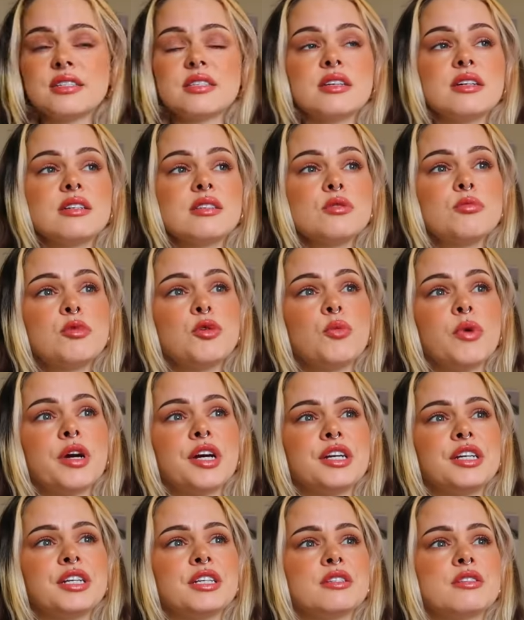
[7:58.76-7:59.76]
I saw someone
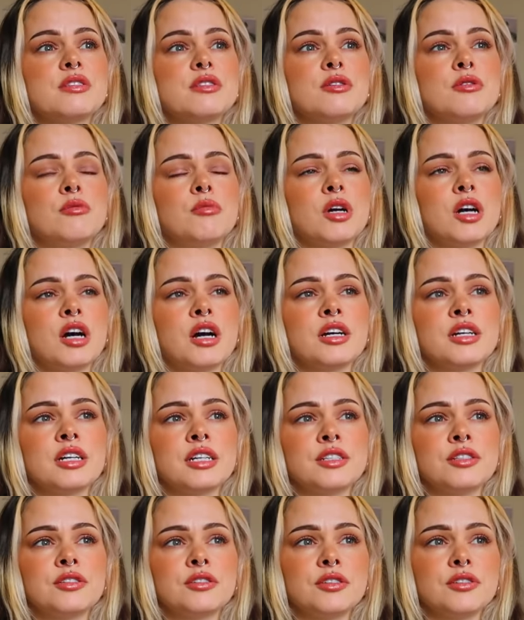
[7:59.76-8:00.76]
wearing some
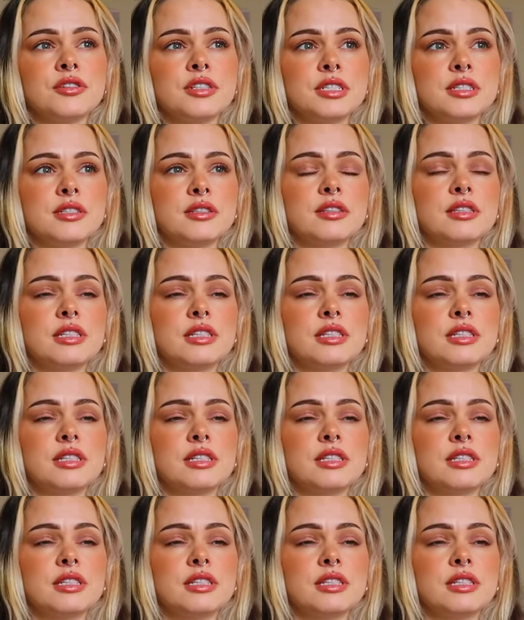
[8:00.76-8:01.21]
Carhartt dungarees the